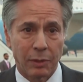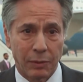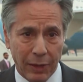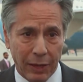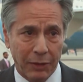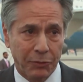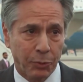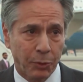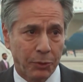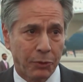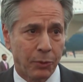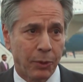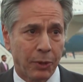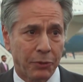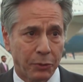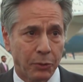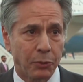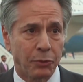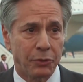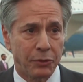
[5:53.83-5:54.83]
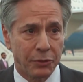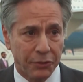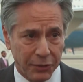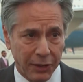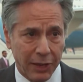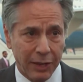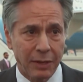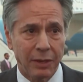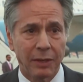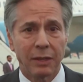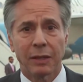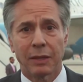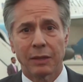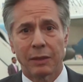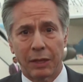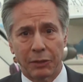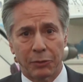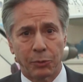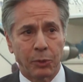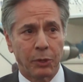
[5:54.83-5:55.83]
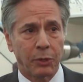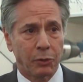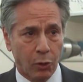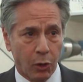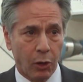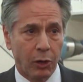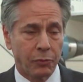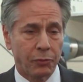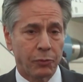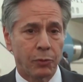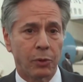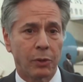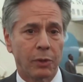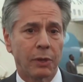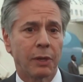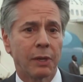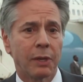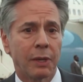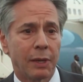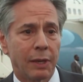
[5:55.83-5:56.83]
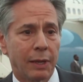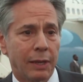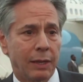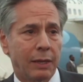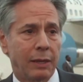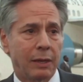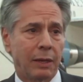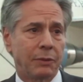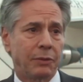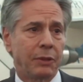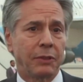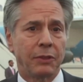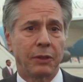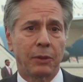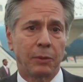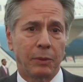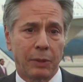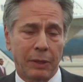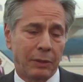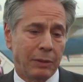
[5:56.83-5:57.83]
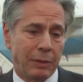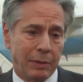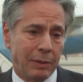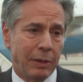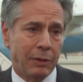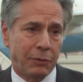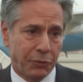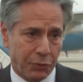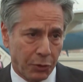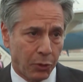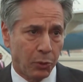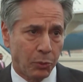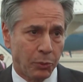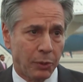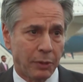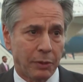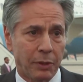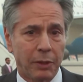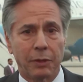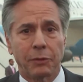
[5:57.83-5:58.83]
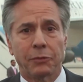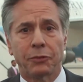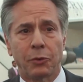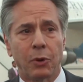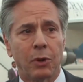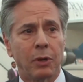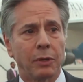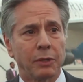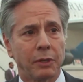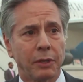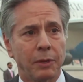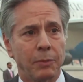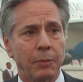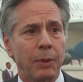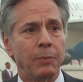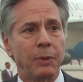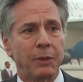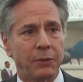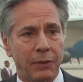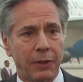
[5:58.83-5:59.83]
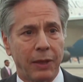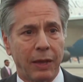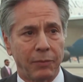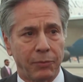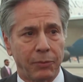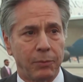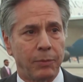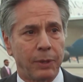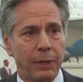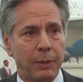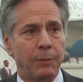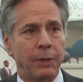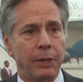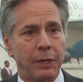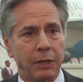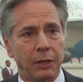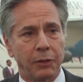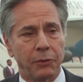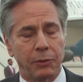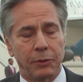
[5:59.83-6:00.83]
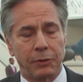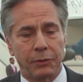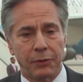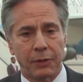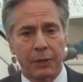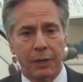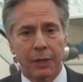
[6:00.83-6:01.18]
That's what the resolution said. That's what it called for. And I think it showed that a strong commitment to that from many, many countries.